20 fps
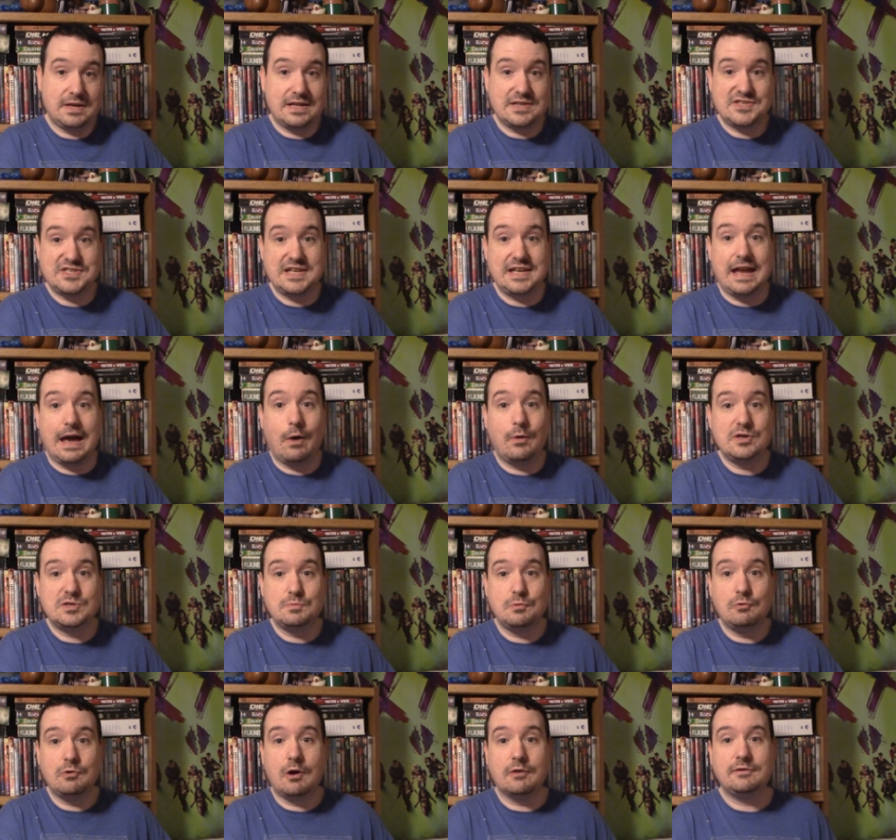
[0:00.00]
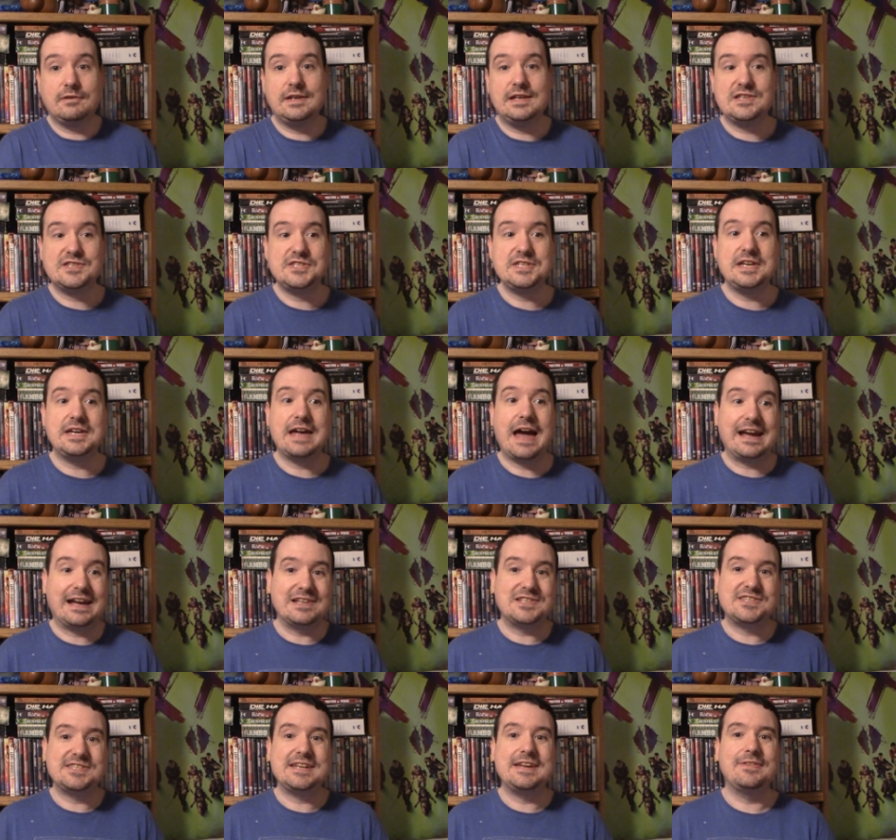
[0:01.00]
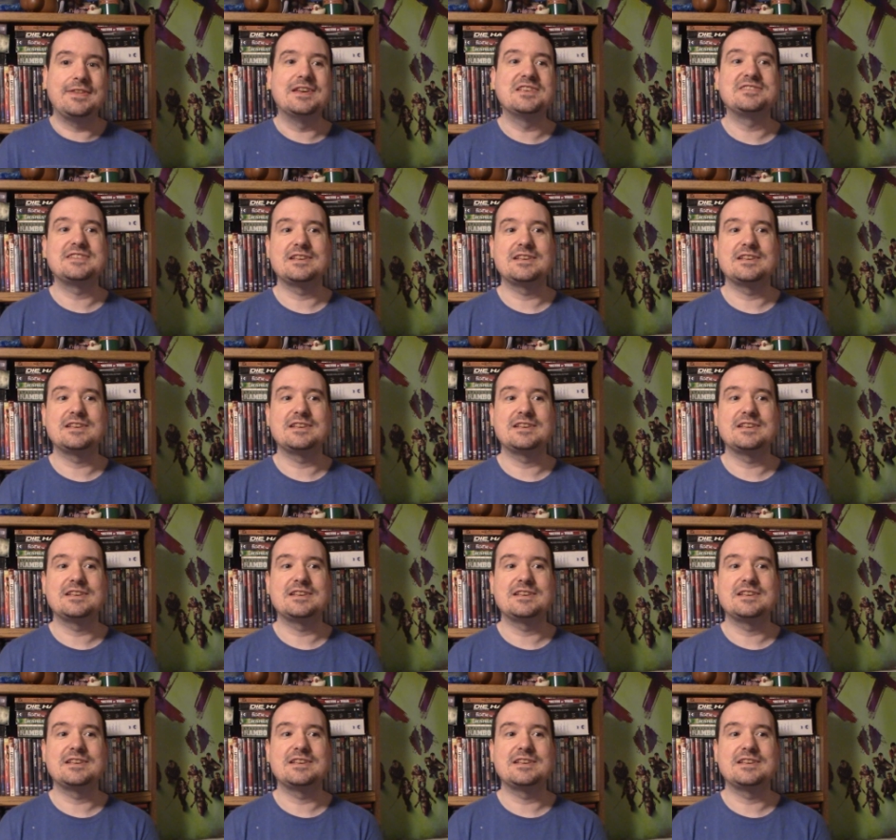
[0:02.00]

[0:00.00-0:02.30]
seeing how he's moved on to DC, I could see this